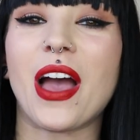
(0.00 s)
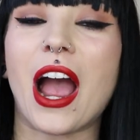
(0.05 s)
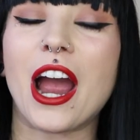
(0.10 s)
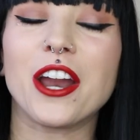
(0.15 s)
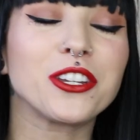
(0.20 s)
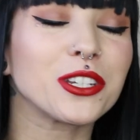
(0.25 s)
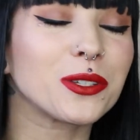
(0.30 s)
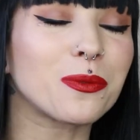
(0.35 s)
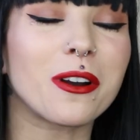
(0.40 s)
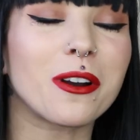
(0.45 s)

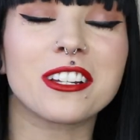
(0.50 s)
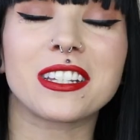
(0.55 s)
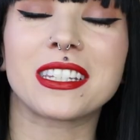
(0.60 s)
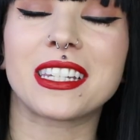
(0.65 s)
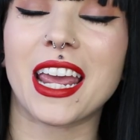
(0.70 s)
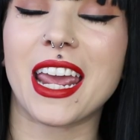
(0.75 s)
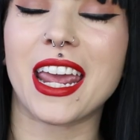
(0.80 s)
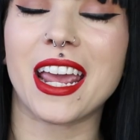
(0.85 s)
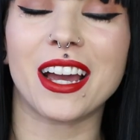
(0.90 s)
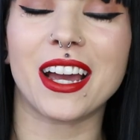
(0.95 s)
I just want to
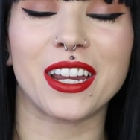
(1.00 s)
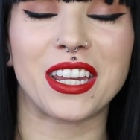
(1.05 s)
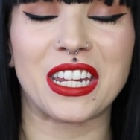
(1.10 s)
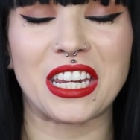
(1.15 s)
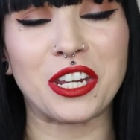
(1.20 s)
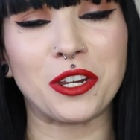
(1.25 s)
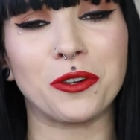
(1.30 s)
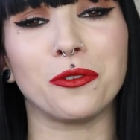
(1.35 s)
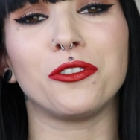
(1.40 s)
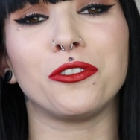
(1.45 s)
say a
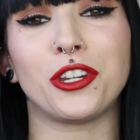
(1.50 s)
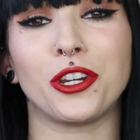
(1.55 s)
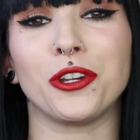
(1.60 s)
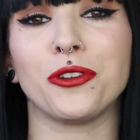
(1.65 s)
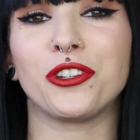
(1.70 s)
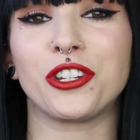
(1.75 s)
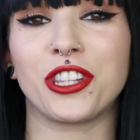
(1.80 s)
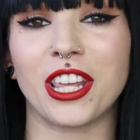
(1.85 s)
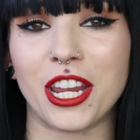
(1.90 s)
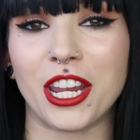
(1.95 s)
huge,
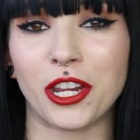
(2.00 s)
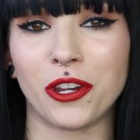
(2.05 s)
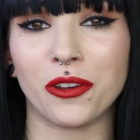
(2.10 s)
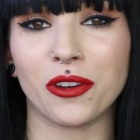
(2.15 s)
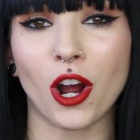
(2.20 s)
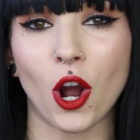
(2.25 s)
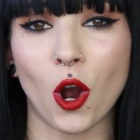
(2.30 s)
huge thank you